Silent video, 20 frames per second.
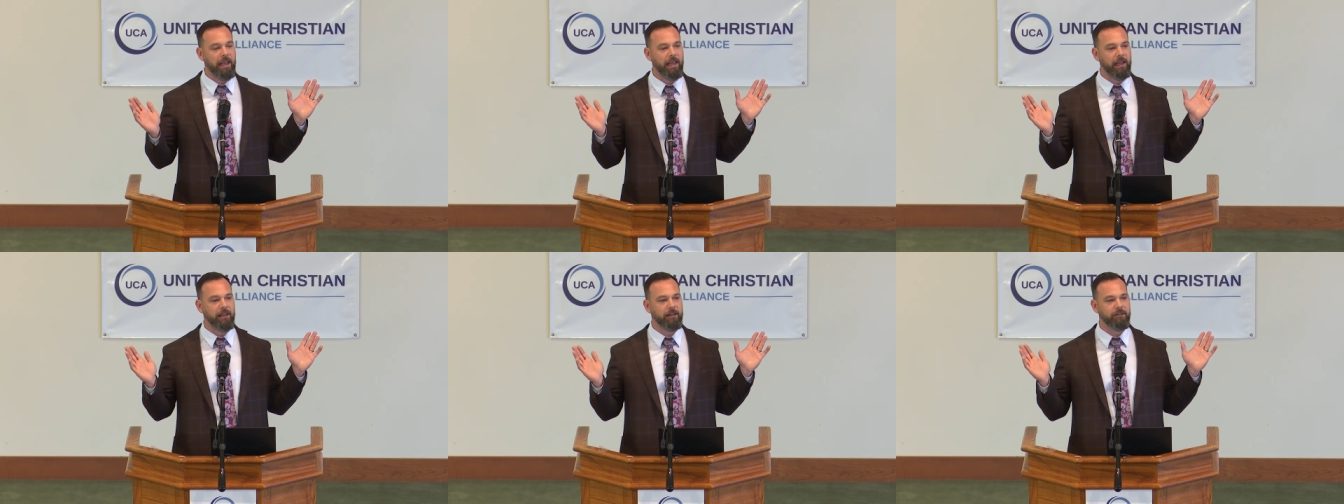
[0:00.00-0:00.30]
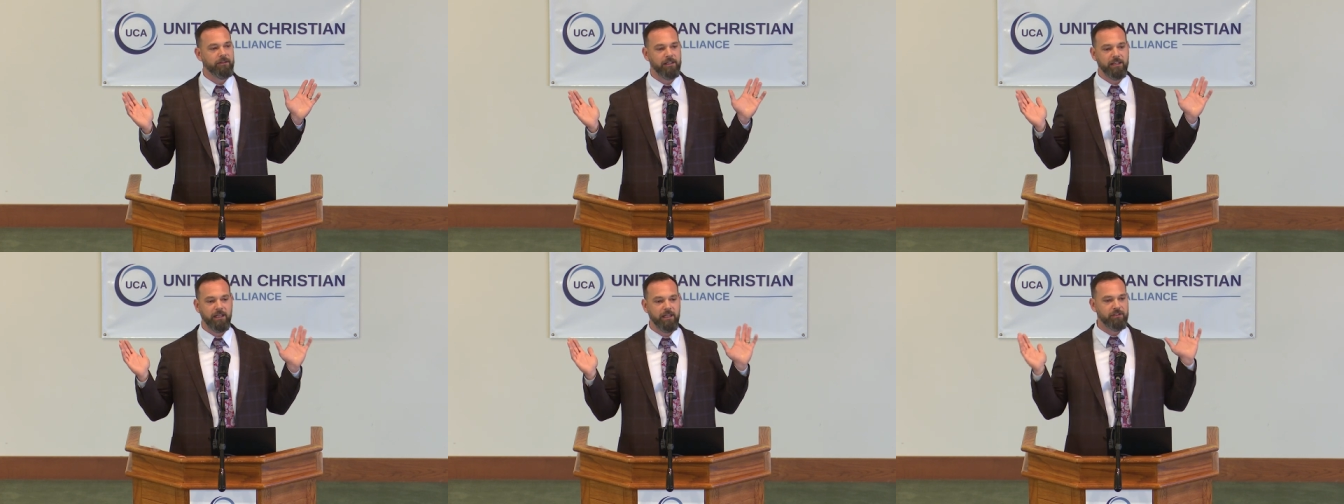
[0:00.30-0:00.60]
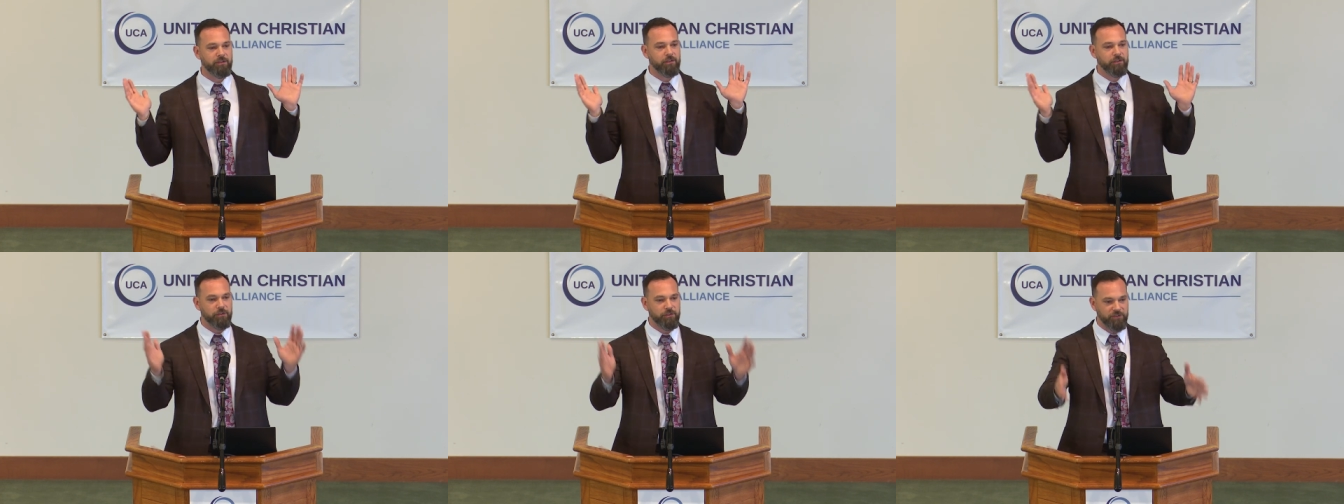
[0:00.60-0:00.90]
and the
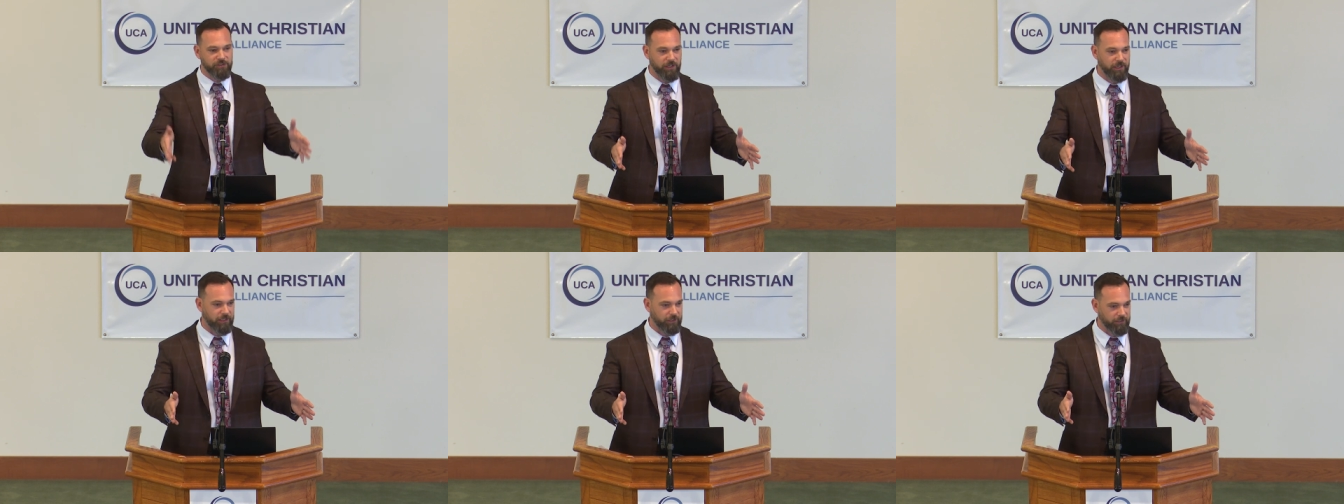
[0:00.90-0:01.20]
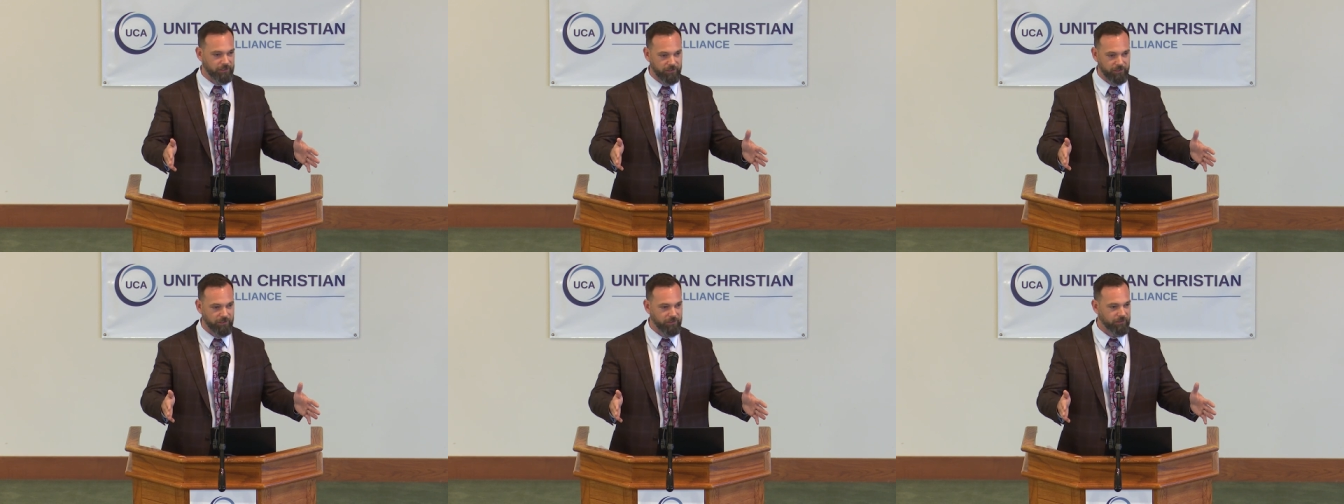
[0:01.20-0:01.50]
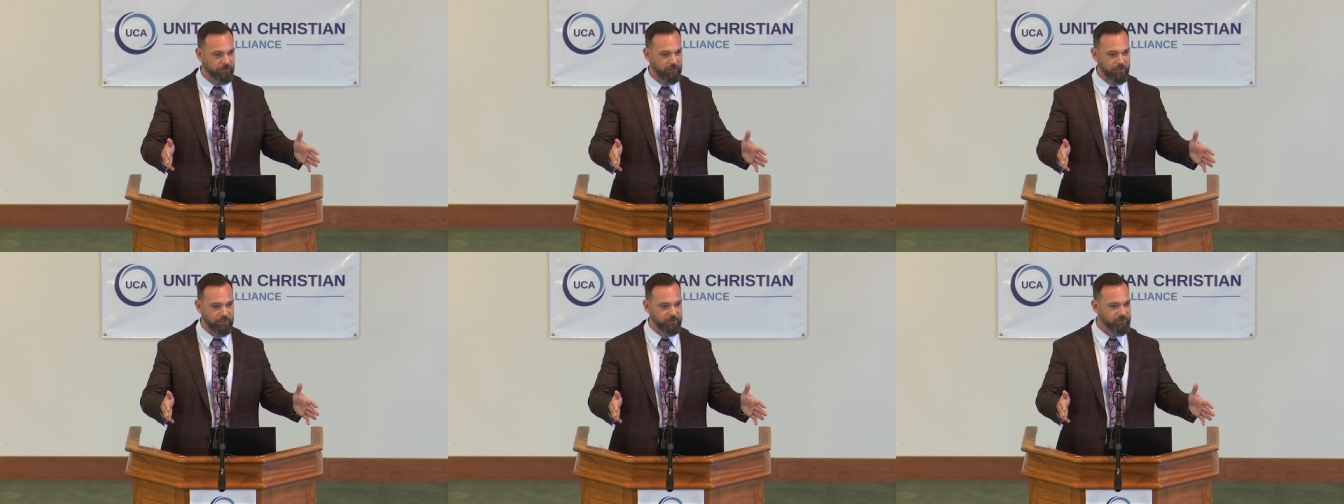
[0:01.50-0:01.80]
kitchen sink
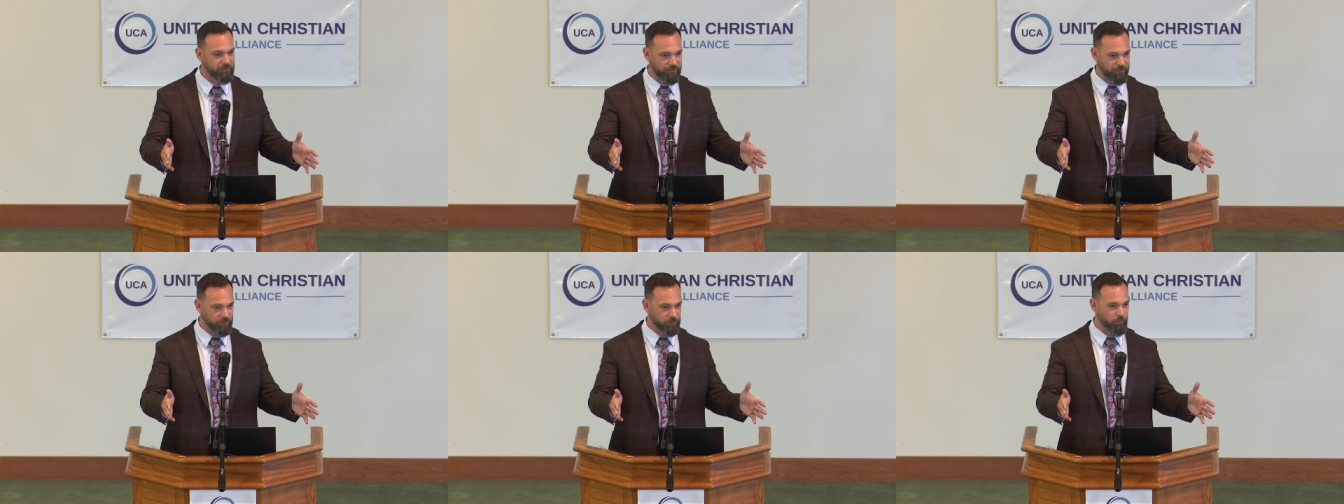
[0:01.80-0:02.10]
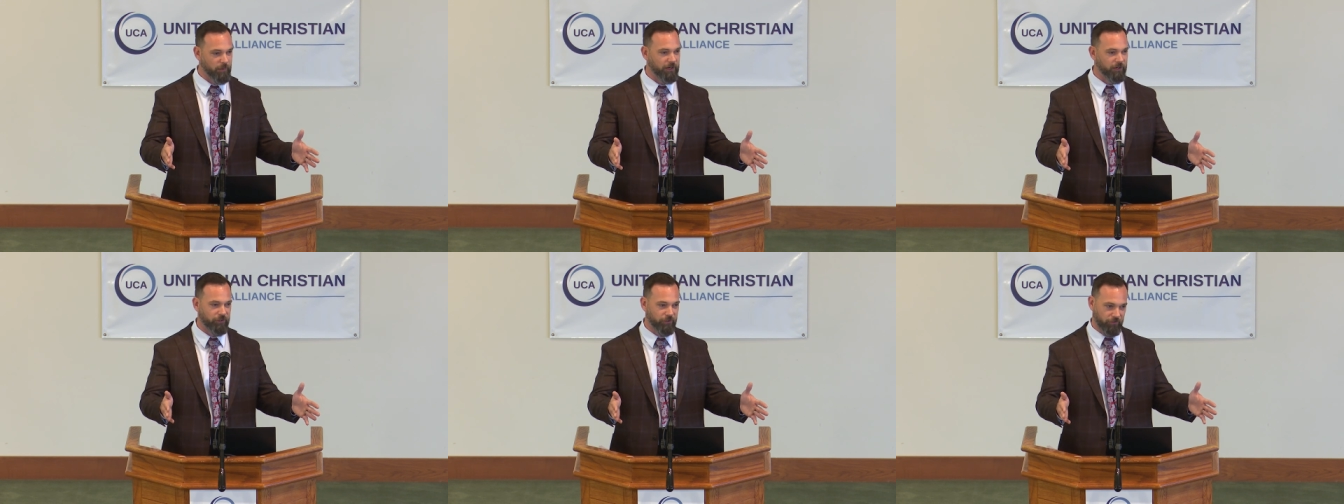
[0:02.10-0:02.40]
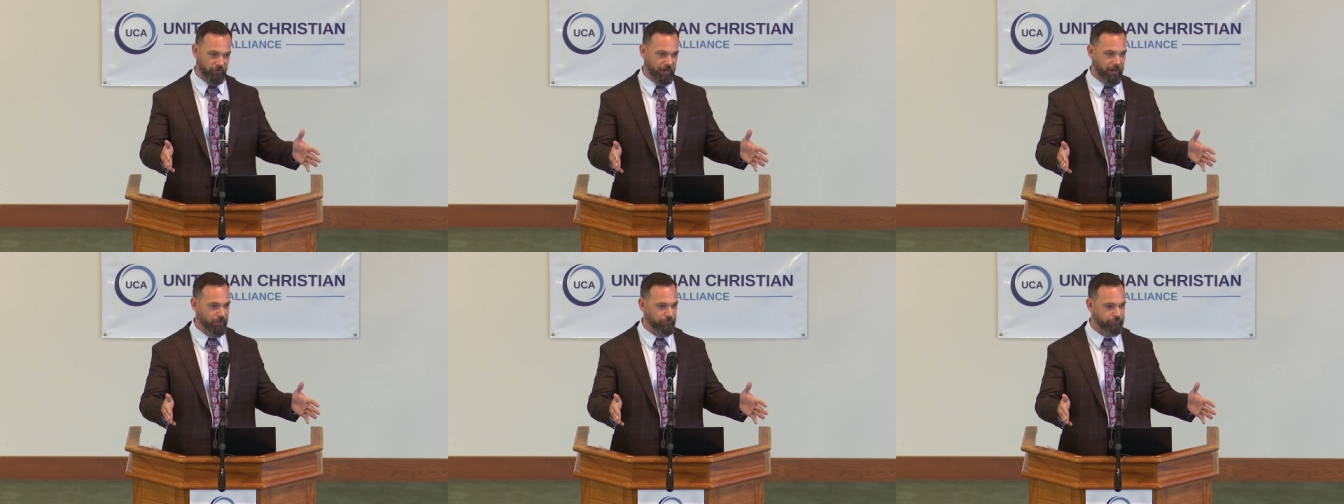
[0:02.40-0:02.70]
into this
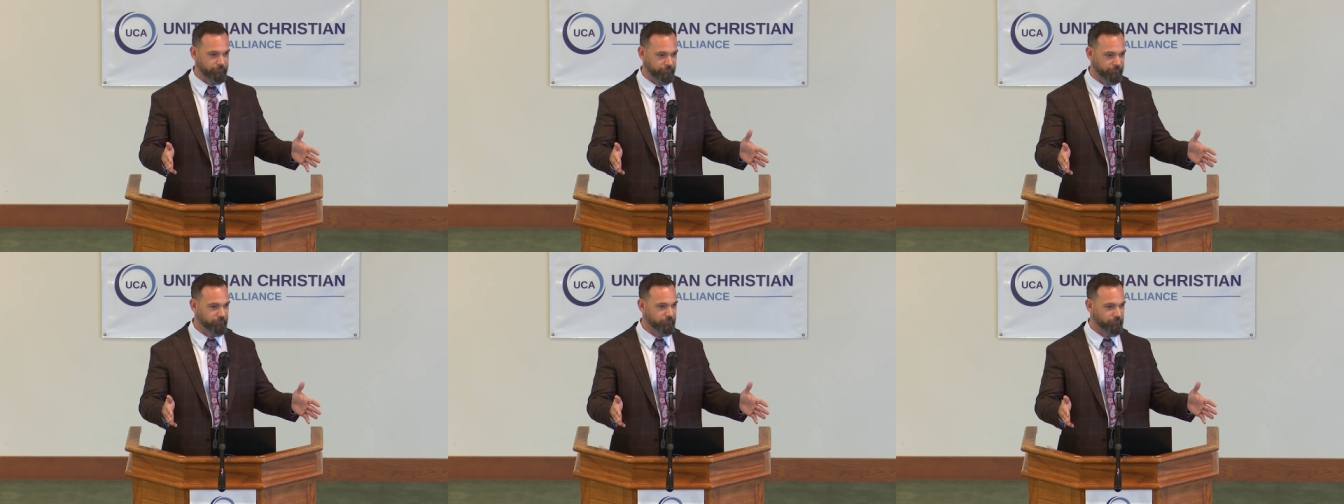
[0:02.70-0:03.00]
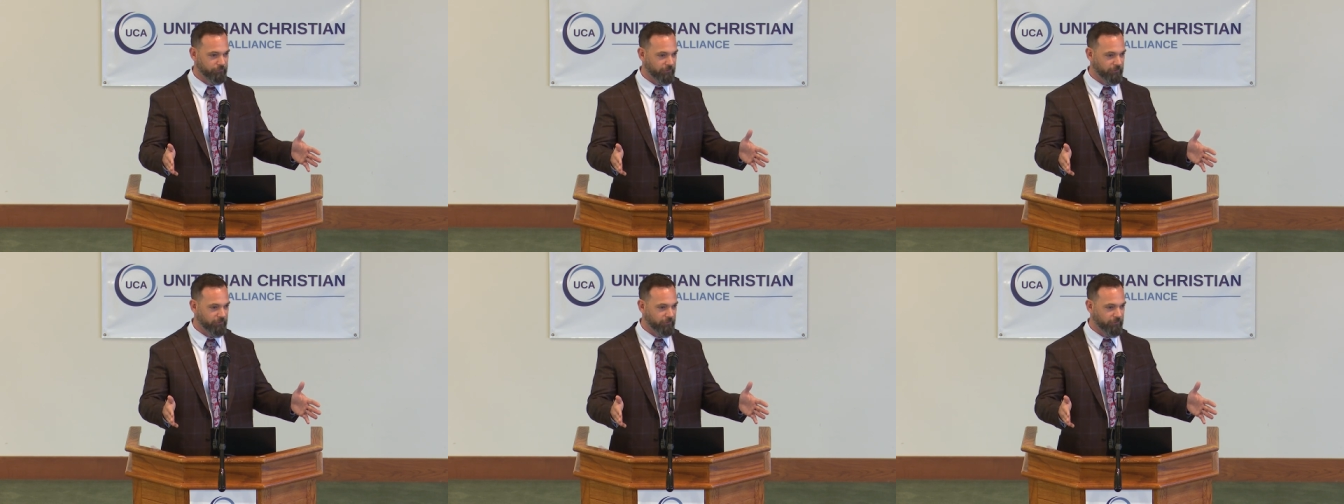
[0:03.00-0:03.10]
paragraph,